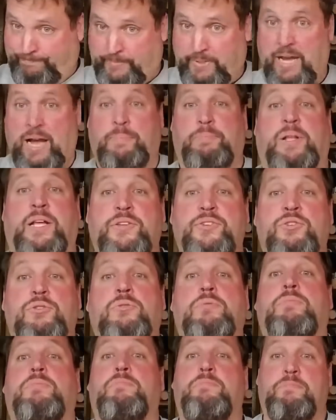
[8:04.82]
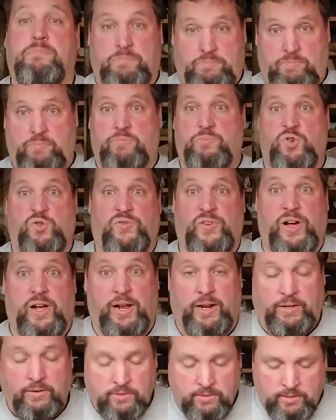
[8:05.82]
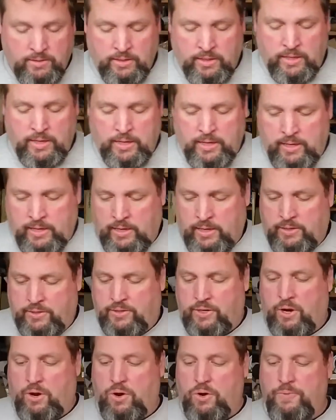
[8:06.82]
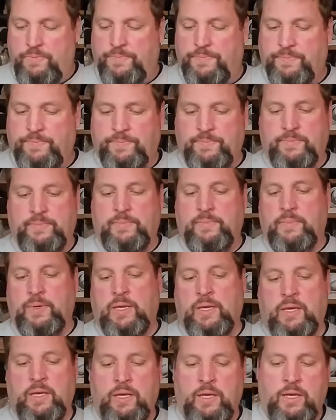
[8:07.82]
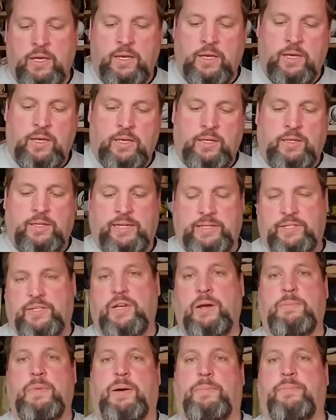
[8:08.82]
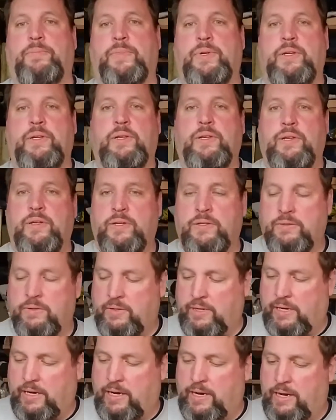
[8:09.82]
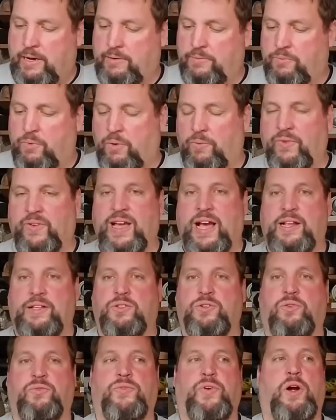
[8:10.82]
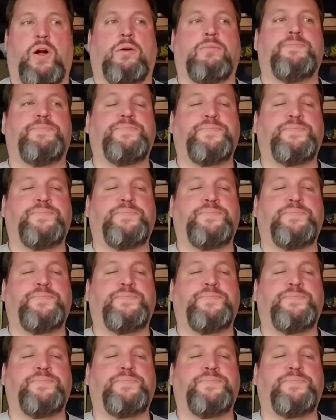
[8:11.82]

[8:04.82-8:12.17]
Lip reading: God bless you, move on. So let's sum up what we got so far.